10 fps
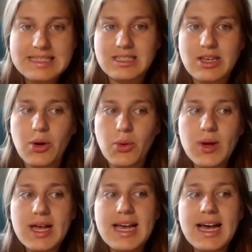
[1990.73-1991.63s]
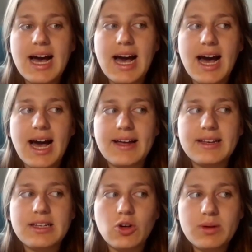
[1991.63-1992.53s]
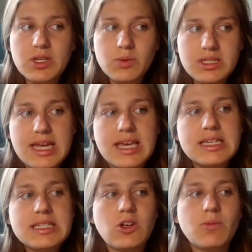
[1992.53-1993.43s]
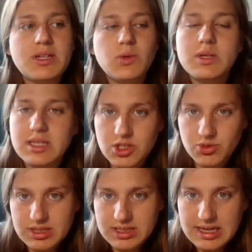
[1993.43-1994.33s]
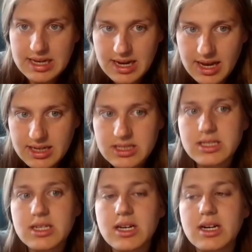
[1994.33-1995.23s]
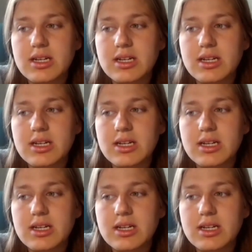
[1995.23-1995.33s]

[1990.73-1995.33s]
So nobody would take us, nobody was interested in us,